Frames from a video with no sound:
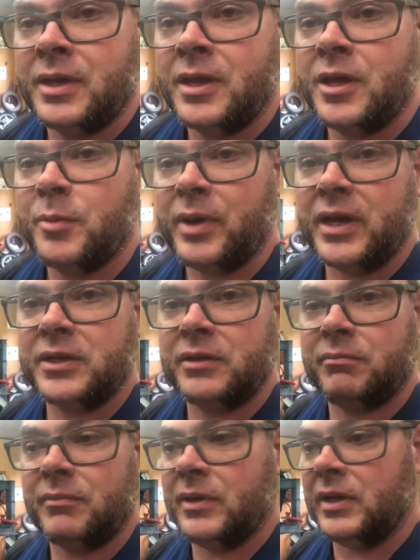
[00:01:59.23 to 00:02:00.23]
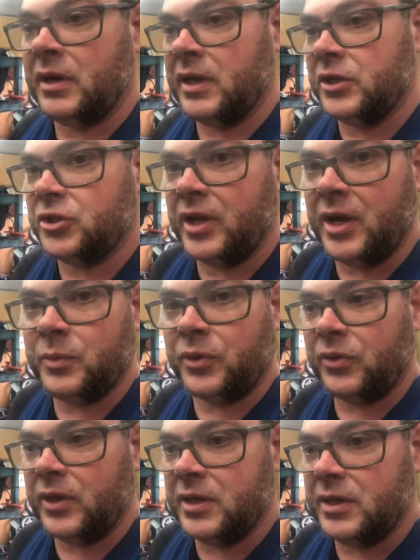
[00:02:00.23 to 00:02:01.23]
painted, you know, etched out with
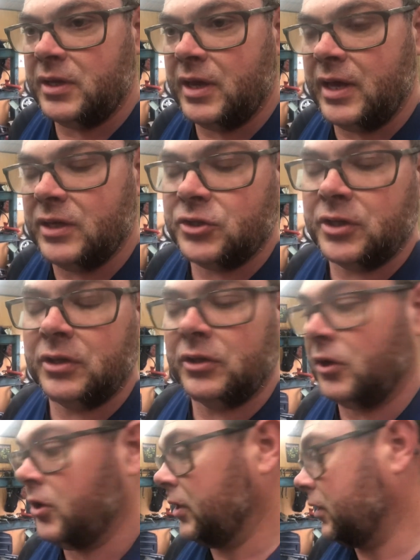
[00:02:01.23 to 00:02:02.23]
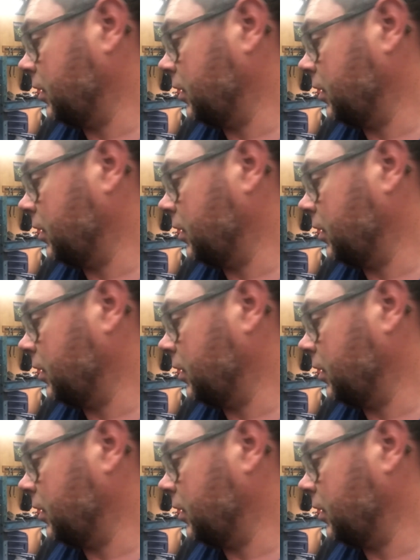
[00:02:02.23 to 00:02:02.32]
the acid and the like.